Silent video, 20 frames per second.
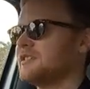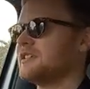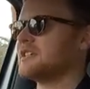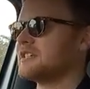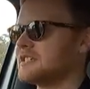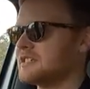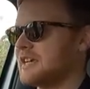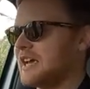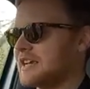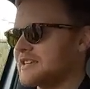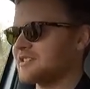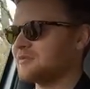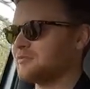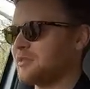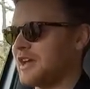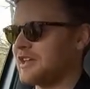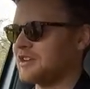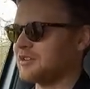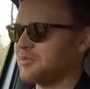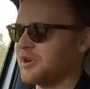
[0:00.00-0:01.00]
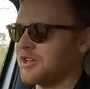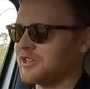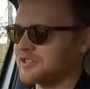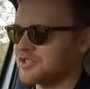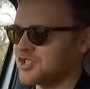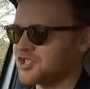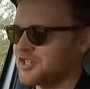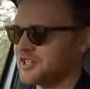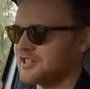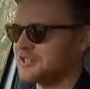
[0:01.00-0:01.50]
exacerbated by
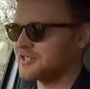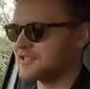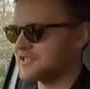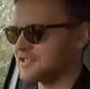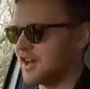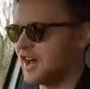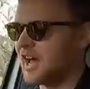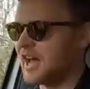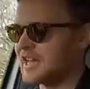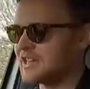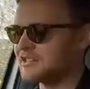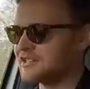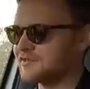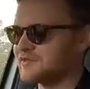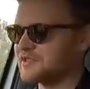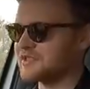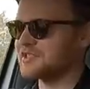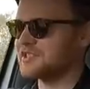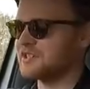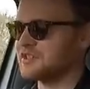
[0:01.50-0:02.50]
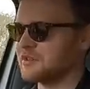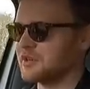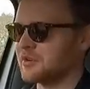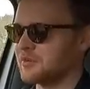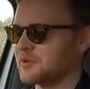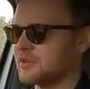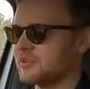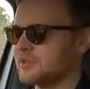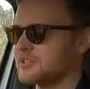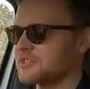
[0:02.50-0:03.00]
the sheer size of the
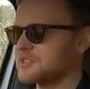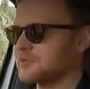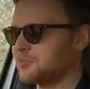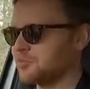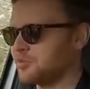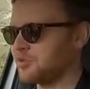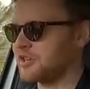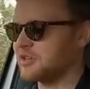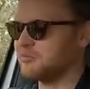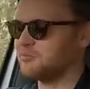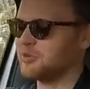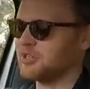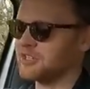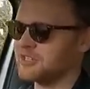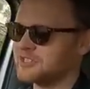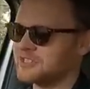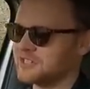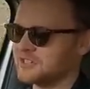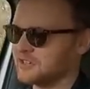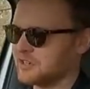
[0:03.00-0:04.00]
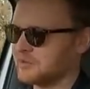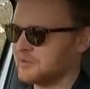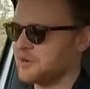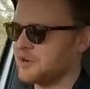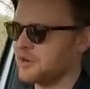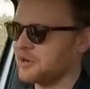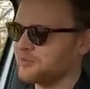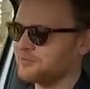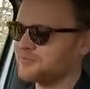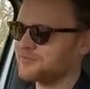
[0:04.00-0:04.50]
steering wheel. It's a pretty big steering
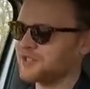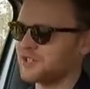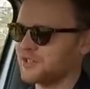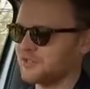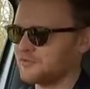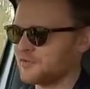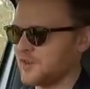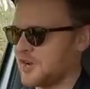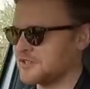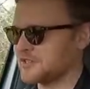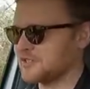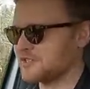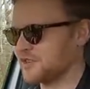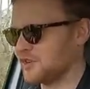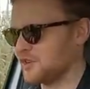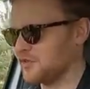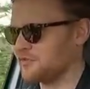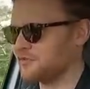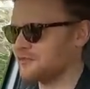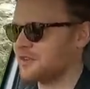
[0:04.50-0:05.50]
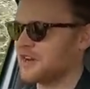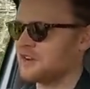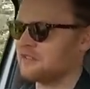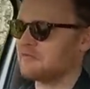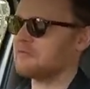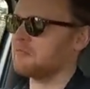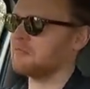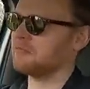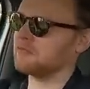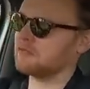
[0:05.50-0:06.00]
wheel, so you find yourself kind
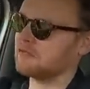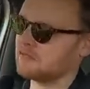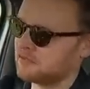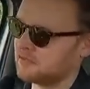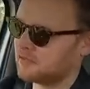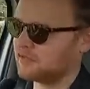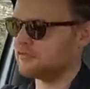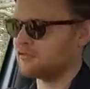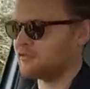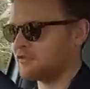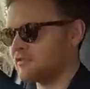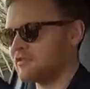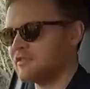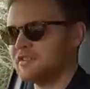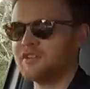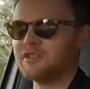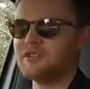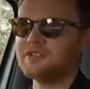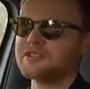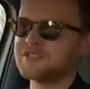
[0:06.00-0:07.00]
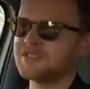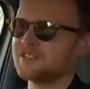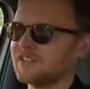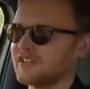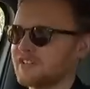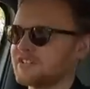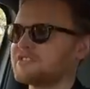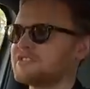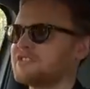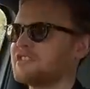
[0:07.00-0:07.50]
of, you know, it's
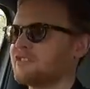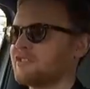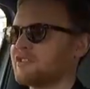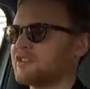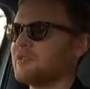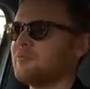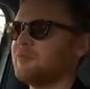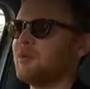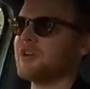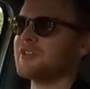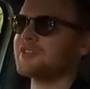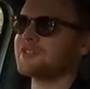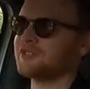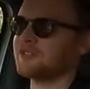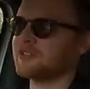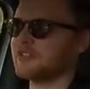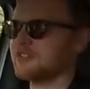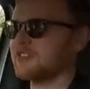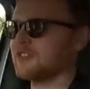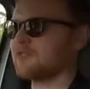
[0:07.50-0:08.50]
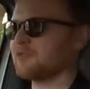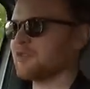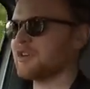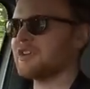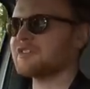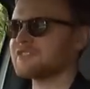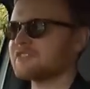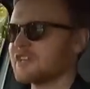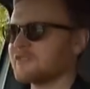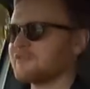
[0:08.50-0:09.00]
not like steering the bus or anything,
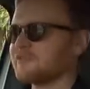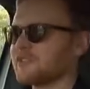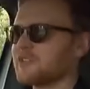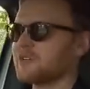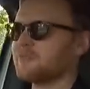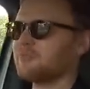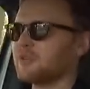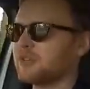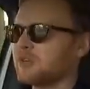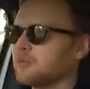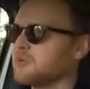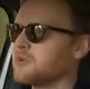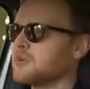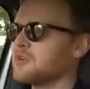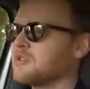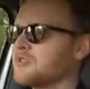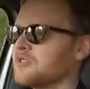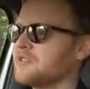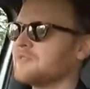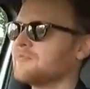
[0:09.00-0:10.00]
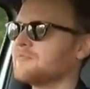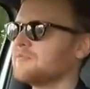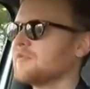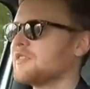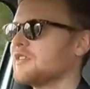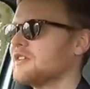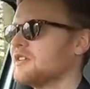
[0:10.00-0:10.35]
but it's definitely a bigger wheel than,